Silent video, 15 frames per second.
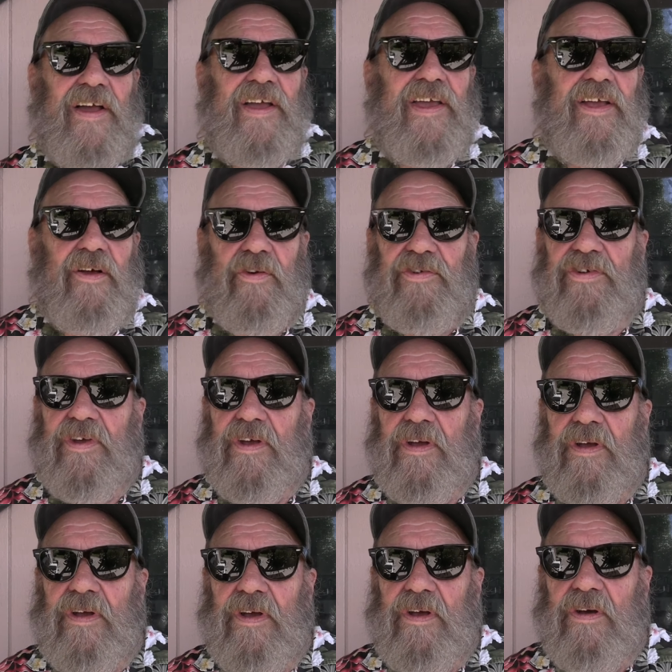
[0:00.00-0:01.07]
He goes,
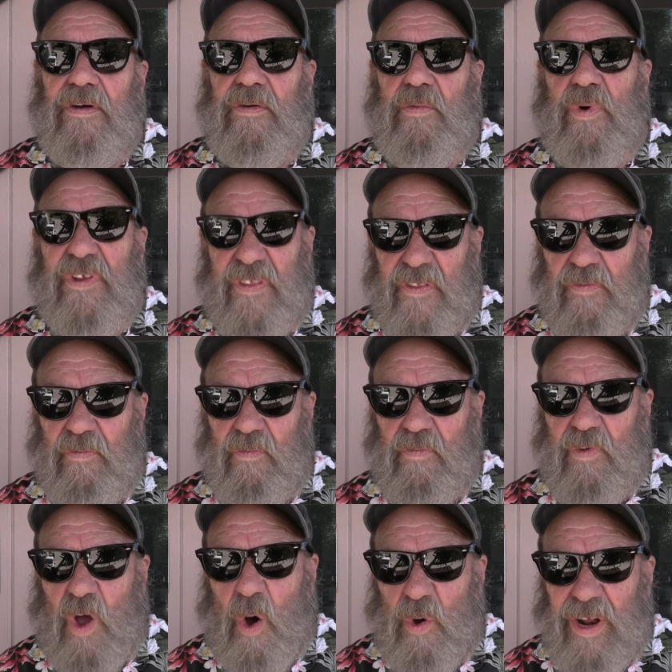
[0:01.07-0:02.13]
"With
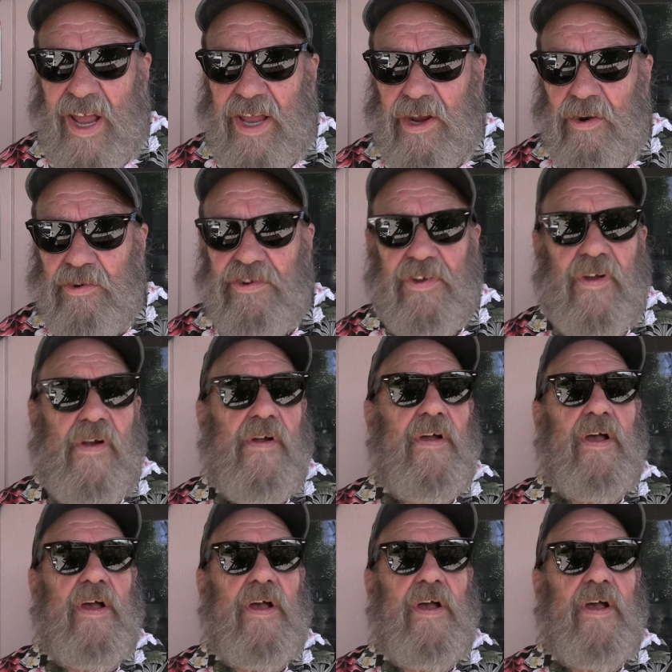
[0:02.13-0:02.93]
coat hangers?"